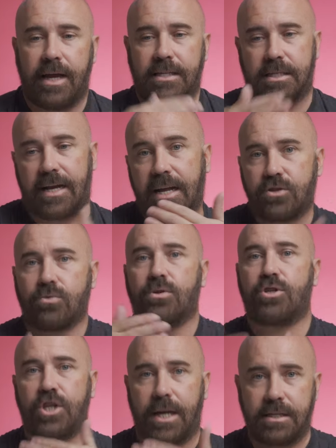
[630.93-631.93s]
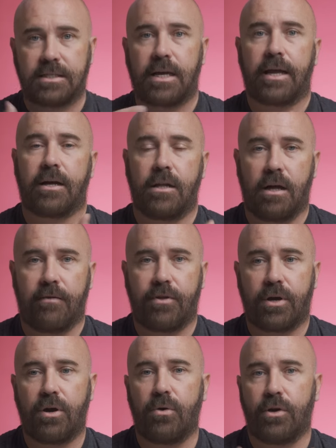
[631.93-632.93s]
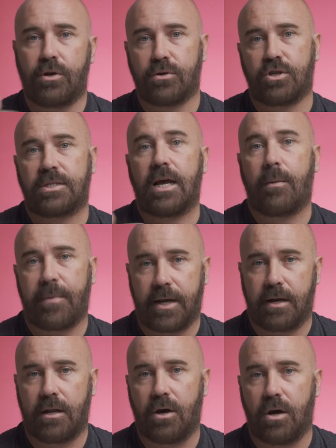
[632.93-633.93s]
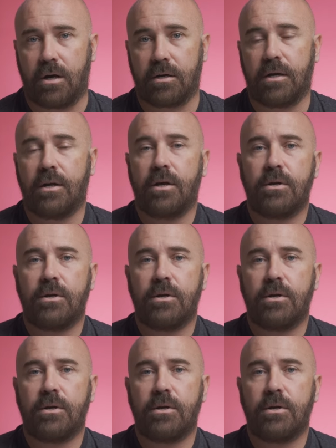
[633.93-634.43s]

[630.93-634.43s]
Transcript: It's a natural shed cycle of the coat. You're just helping it along.